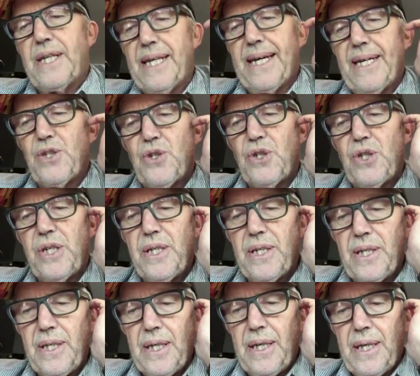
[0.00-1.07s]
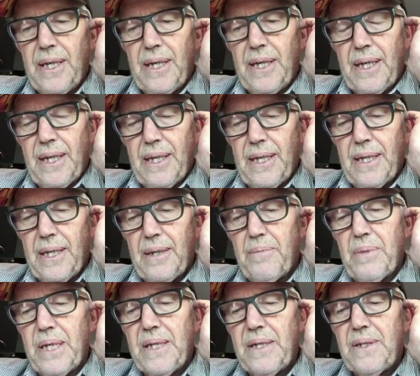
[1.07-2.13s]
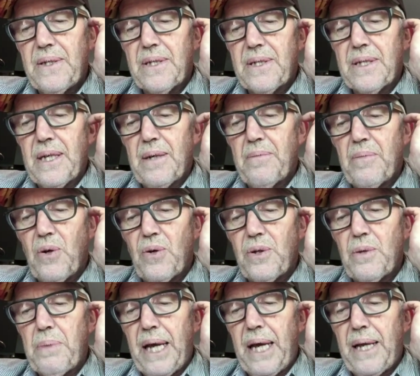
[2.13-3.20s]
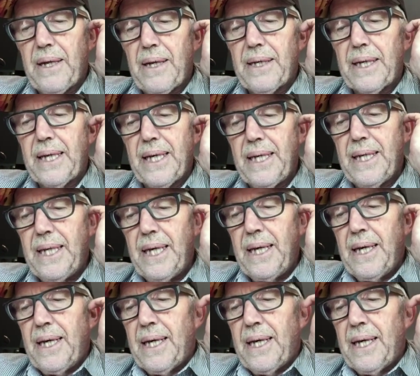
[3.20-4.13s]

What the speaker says: last year. He's on the panel again.